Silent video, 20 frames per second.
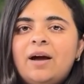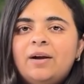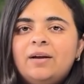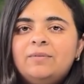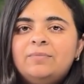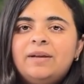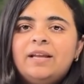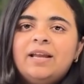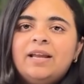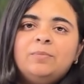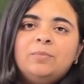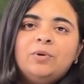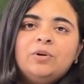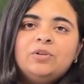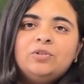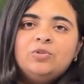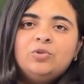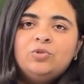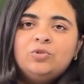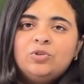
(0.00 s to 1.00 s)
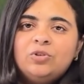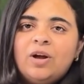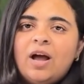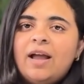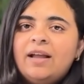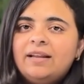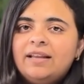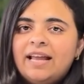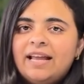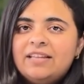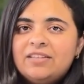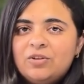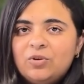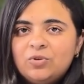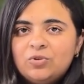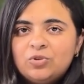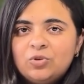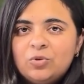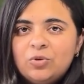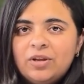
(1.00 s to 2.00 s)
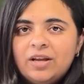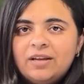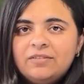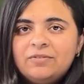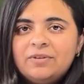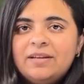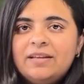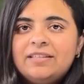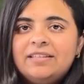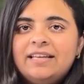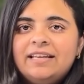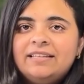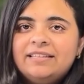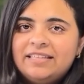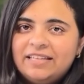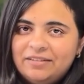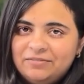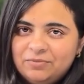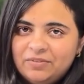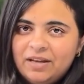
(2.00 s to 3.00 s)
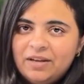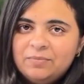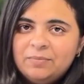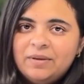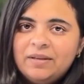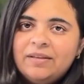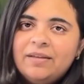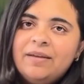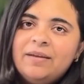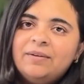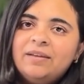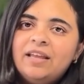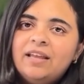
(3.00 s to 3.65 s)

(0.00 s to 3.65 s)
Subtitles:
are available to track SO2 levels in the environment.